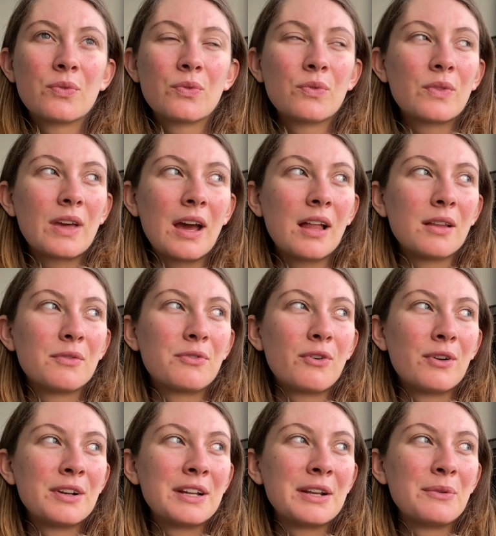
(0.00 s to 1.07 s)

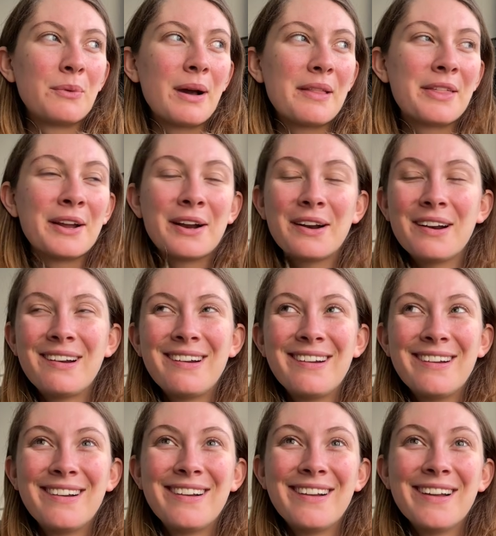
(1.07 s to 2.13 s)
Californian weather.
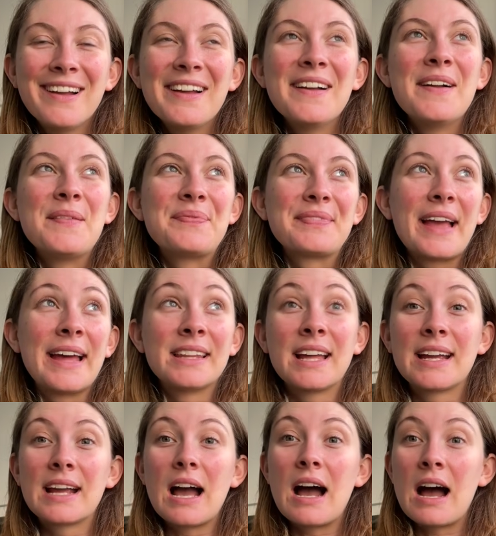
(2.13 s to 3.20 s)
And
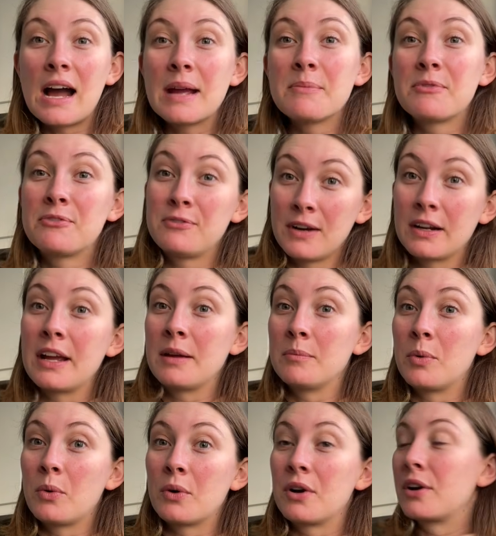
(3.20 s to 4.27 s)
like, I'm fucking
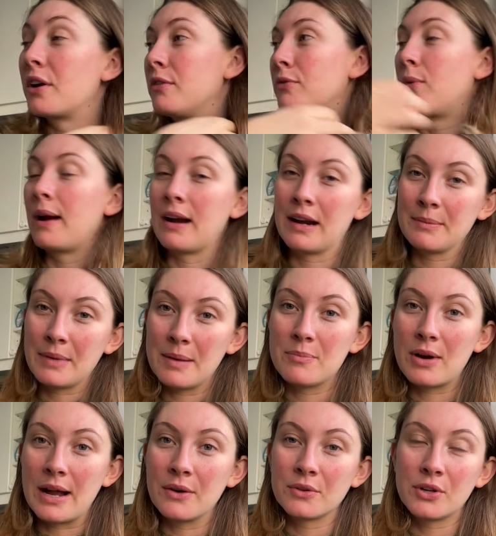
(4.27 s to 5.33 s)
bored of wearing my
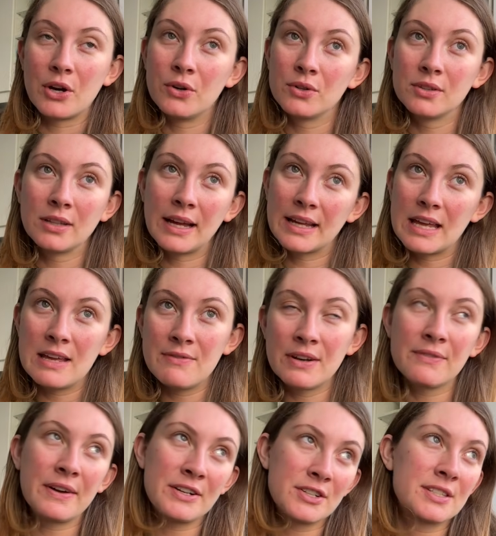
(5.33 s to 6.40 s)
brown coat. Like, even
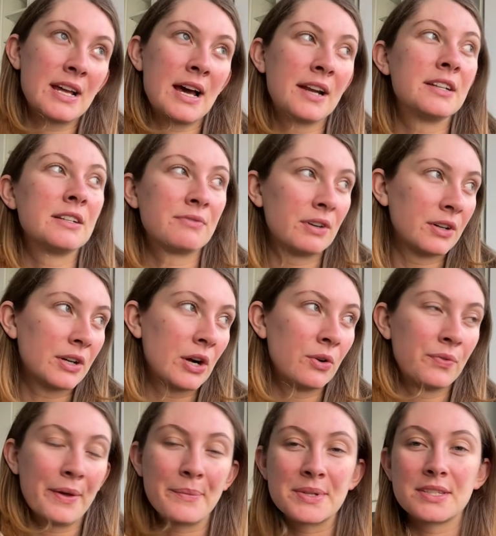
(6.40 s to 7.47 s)
if I just had a different coat
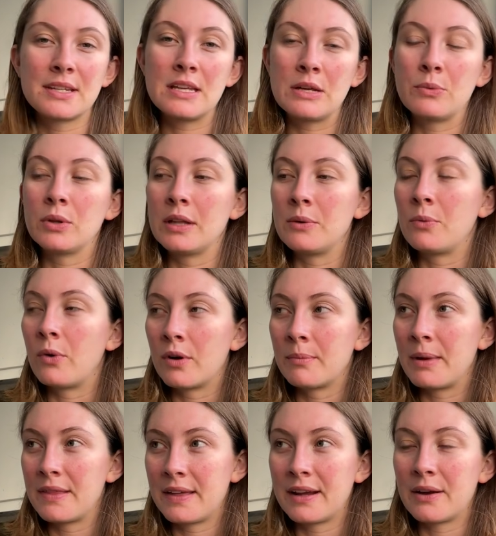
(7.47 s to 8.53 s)
that was equally warm,
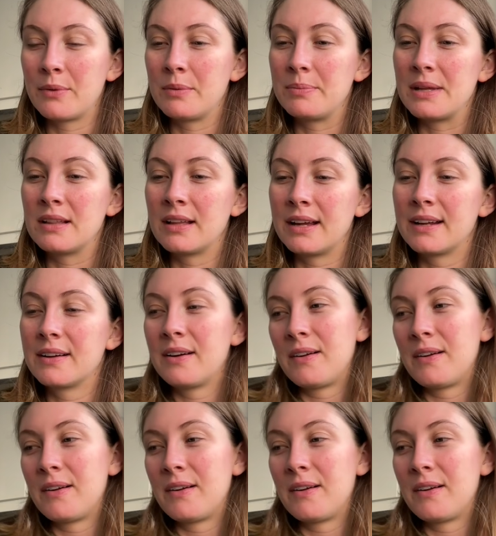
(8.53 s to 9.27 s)
I think I would be like,